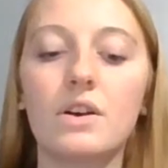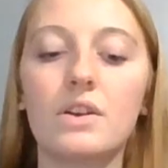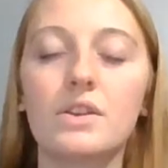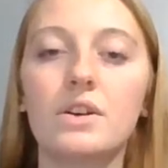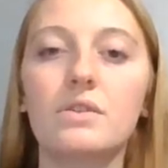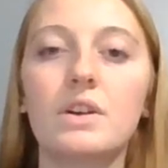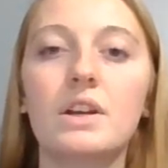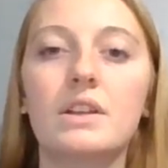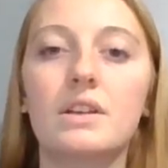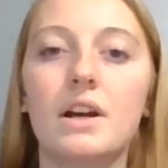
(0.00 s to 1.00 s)
Although
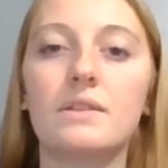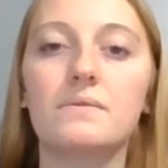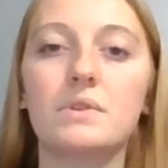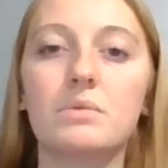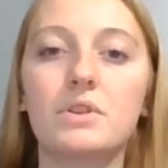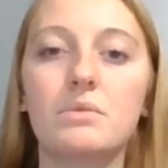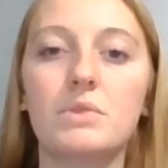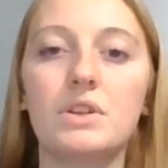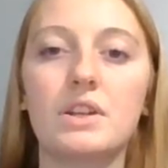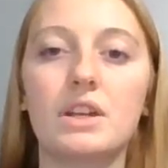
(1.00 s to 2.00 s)
nonverbal
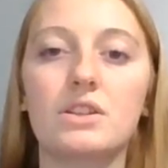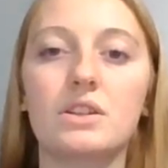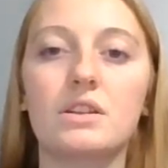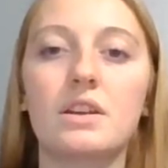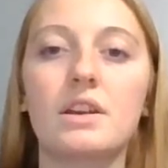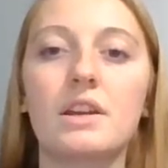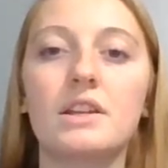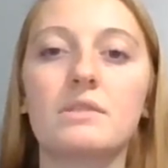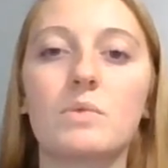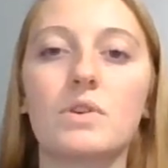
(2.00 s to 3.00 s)
communication
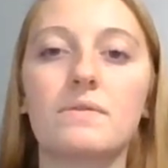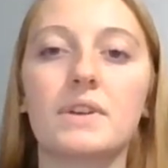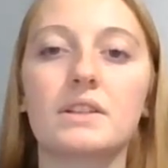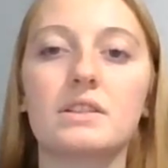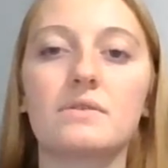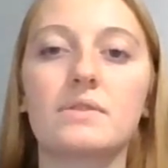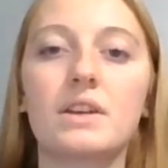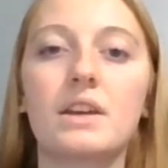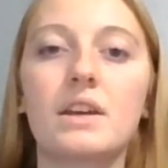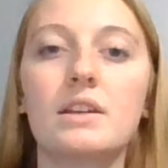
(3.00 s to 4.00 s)
is more effective,
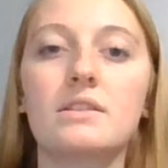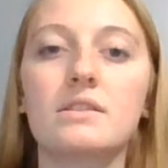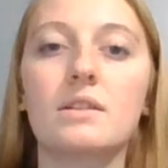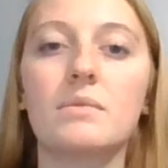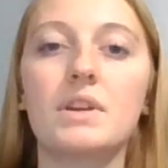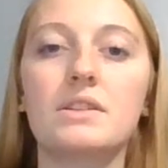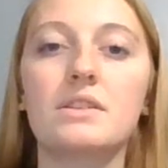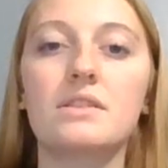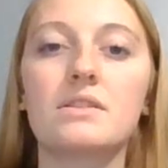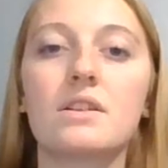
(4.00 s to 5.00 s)
in some
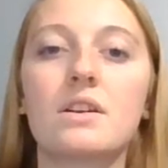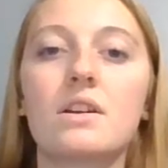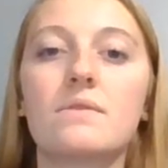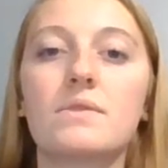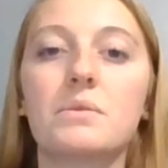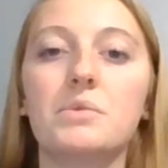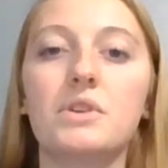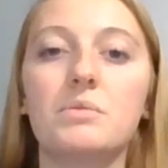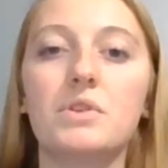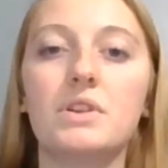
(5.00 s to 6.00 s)
cases, verbal
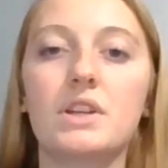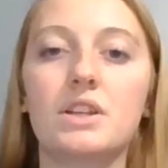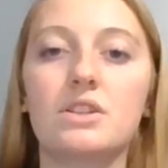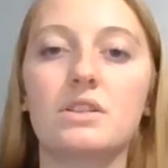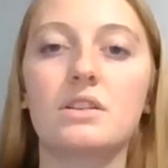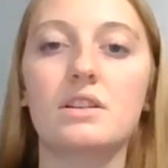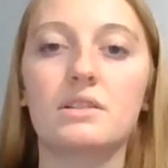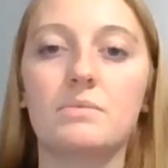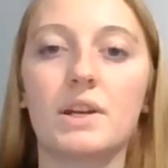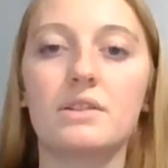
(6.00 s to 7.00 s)
communication
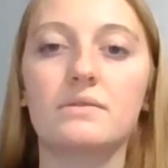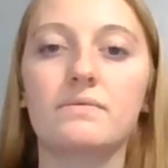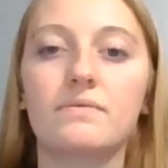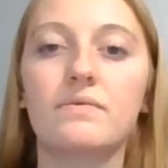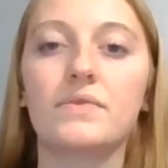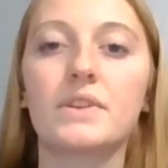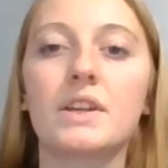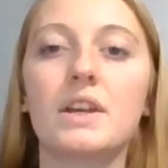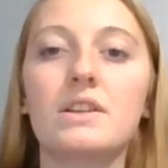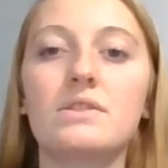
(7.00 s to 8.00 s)
is better.
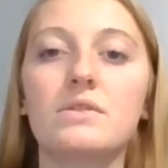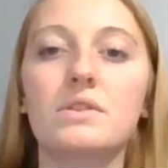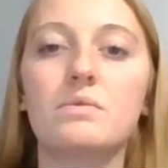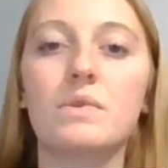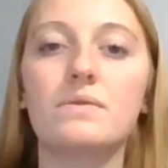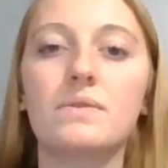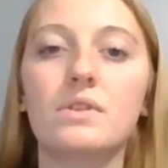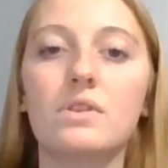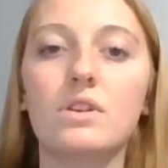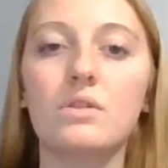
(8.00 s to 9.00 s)
It's only one
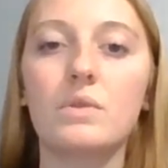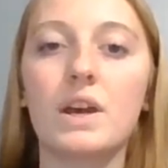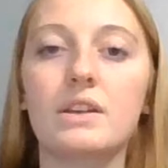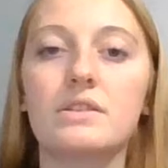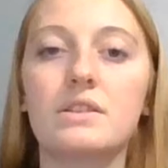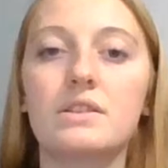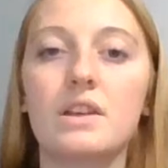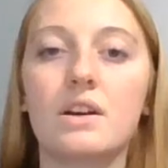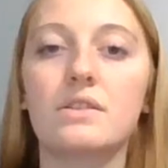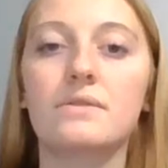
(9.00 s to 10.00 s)
phone call away to
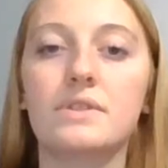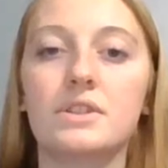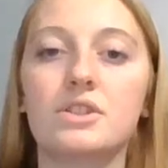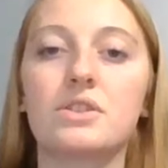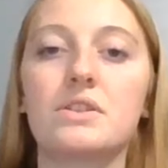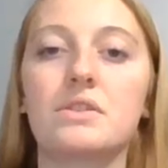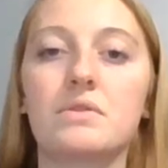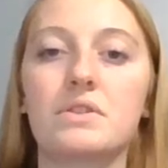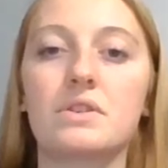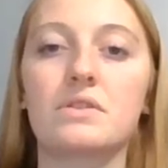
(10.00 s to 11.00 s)
tell the physician the
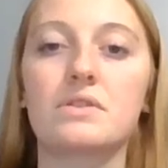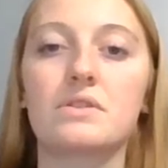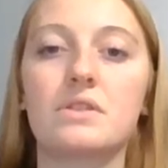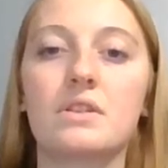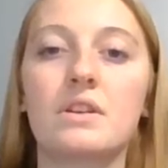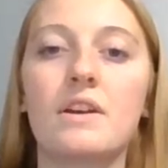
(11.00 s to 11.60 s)
results.